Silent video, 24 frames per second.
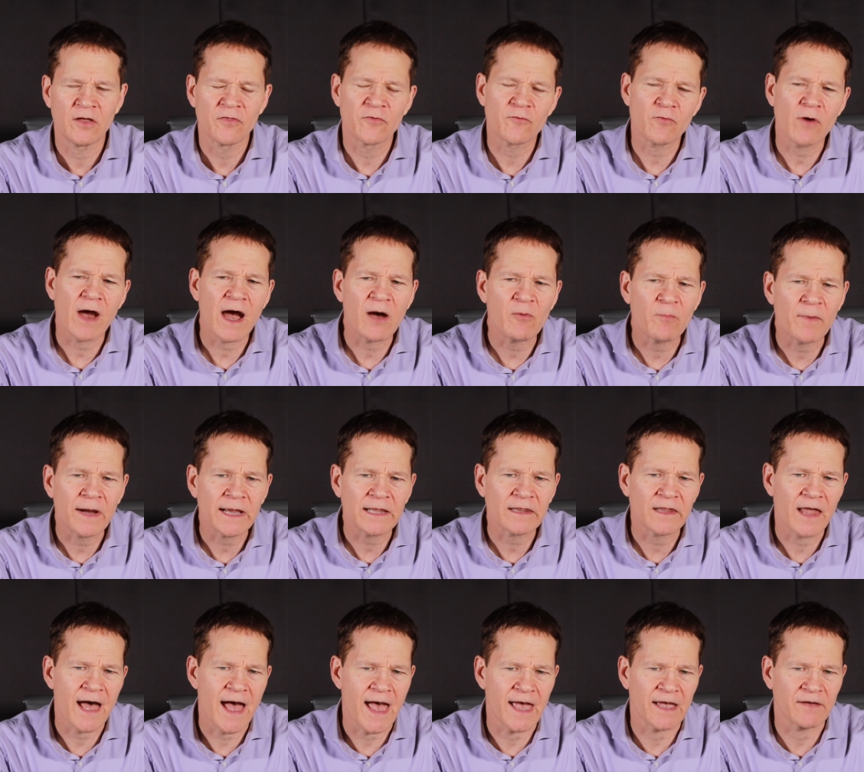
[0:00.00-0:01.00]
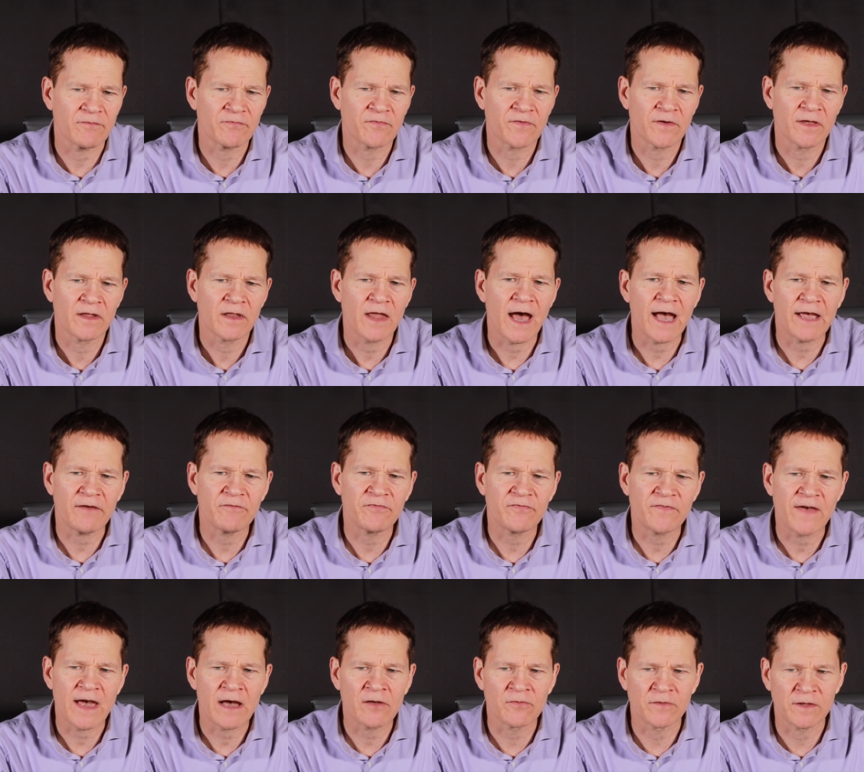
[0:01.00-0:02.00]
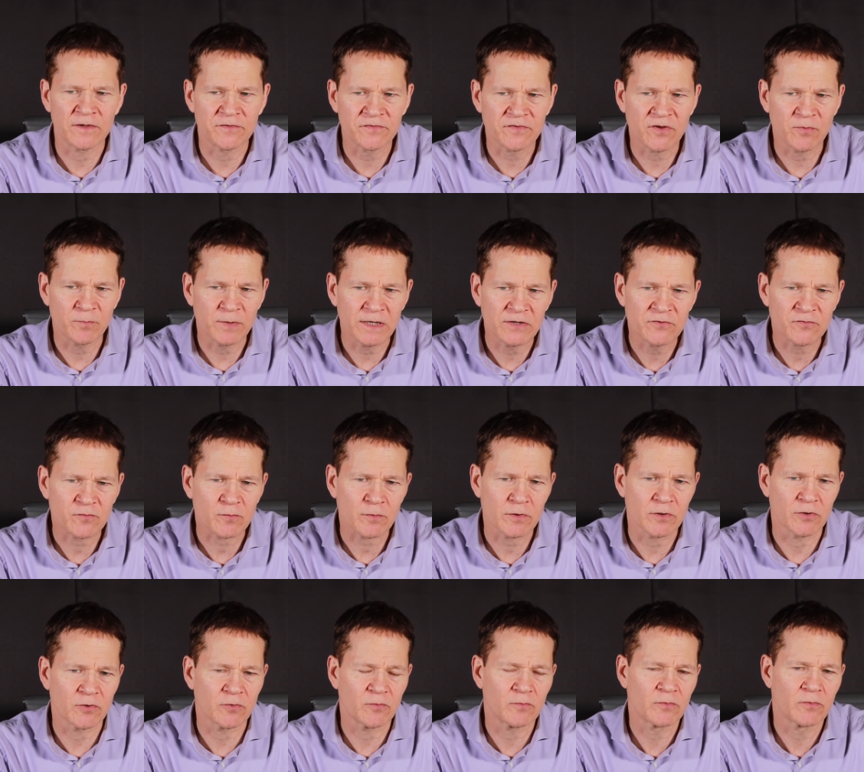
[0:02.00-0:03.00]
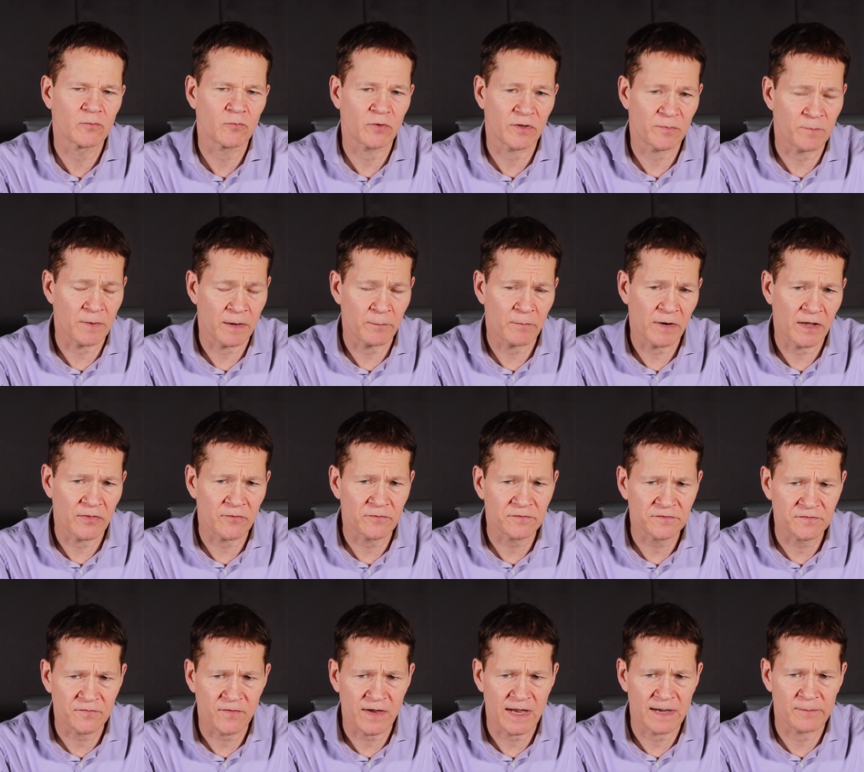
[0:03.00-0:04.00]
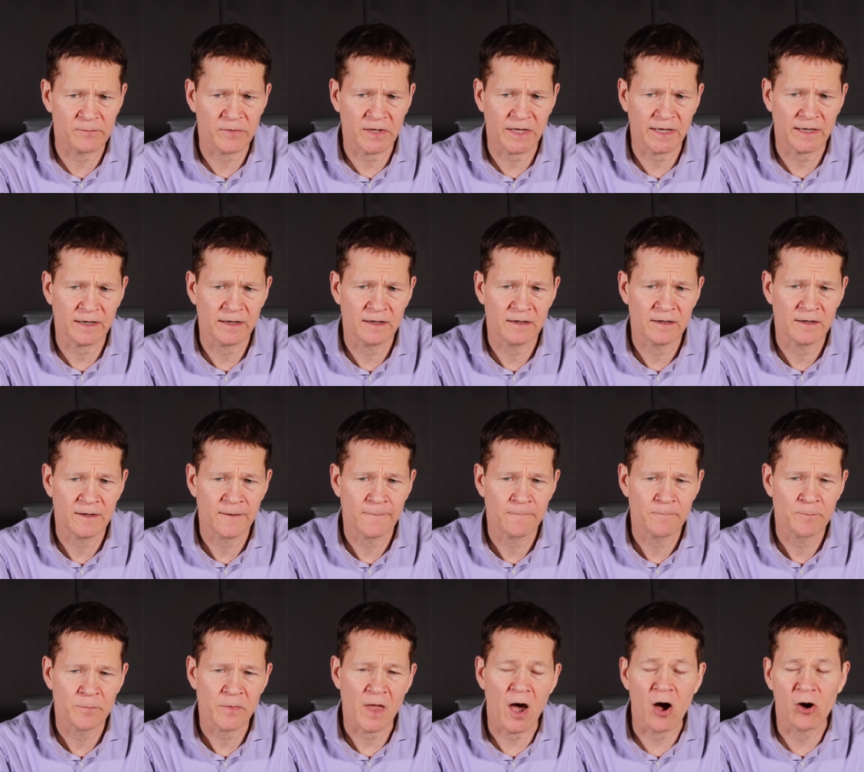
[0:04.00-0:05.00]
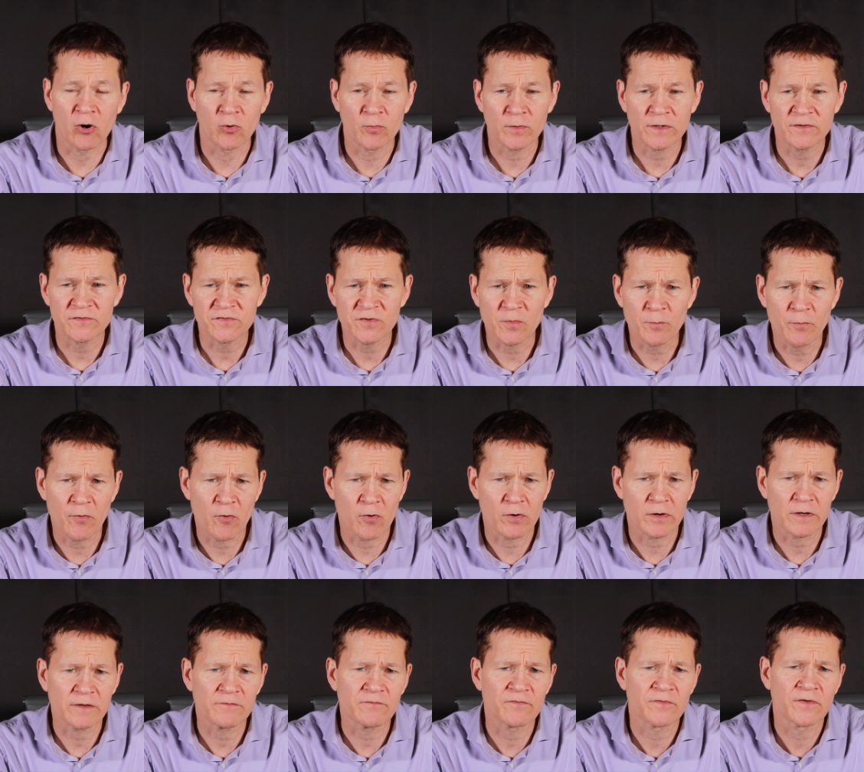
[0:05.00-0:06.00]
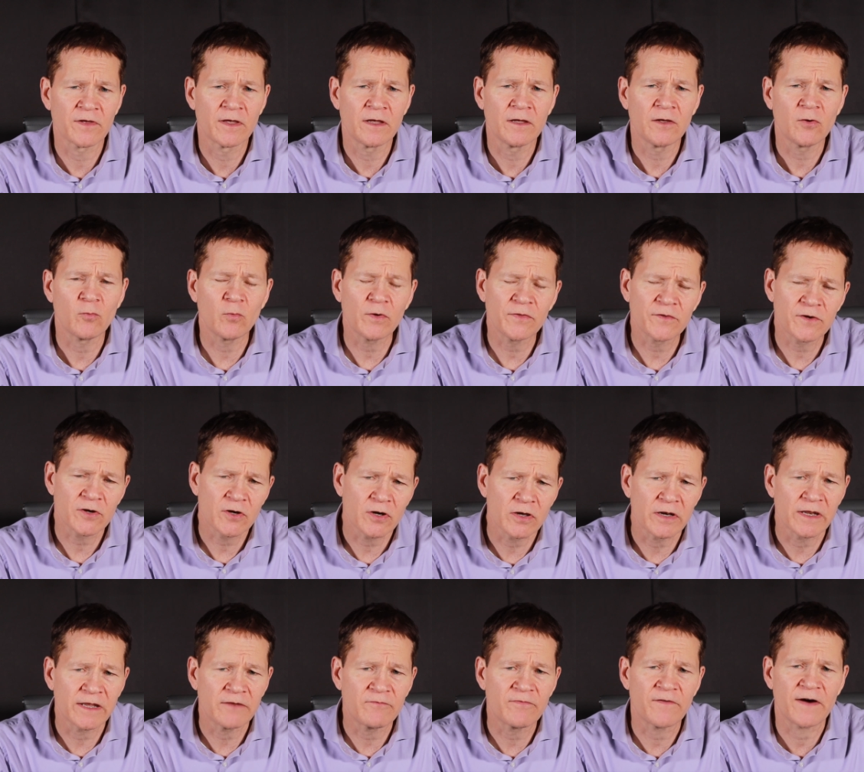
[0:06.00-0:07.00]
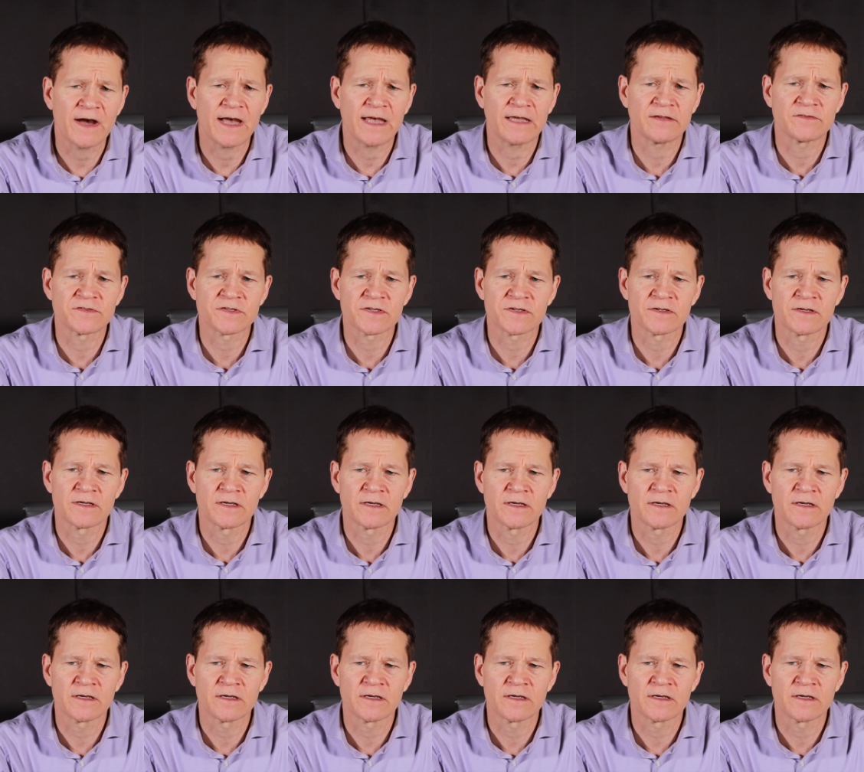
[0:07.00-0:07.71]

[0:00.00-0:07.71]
Throughout my life, I have found this to be true with my mother's family, always supportive with good advice.